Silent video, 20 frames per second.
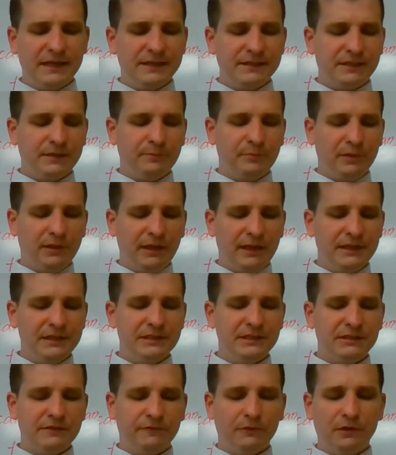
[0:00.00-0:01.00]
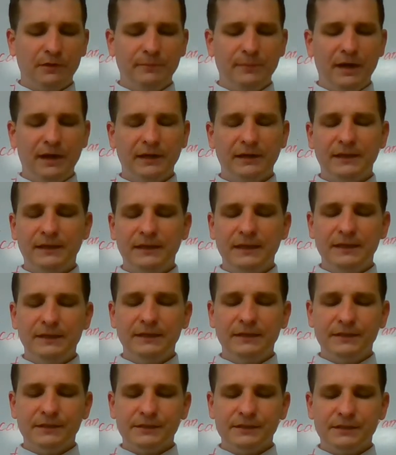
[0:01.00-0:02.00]
as a place for American
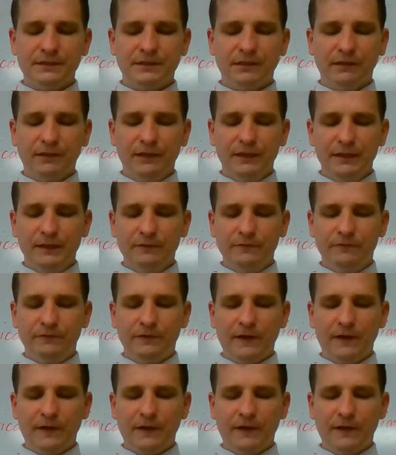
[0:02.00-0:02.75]
Indians to live.